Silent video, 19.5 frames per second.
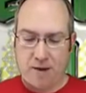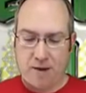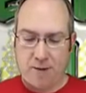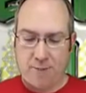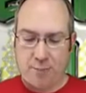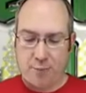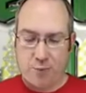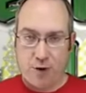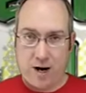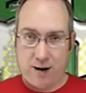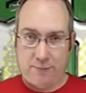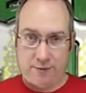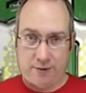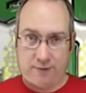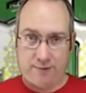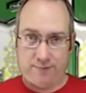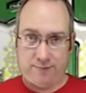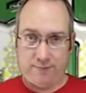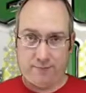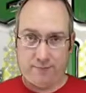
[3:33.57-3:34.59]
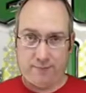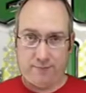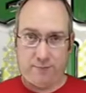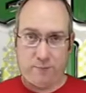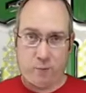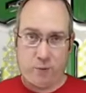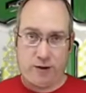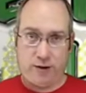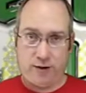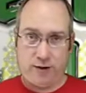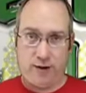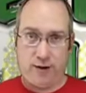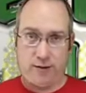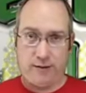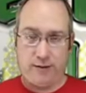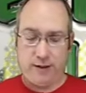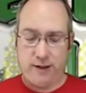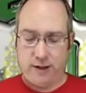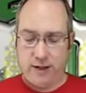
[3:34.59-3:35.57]
The problem with
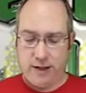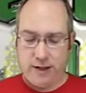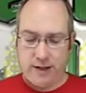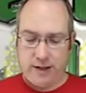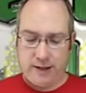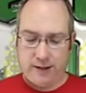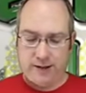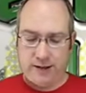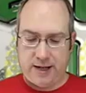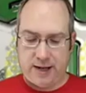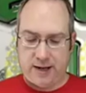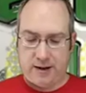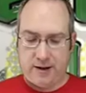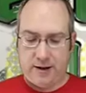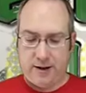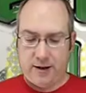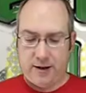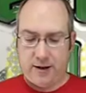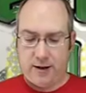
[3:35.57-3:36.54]
this is that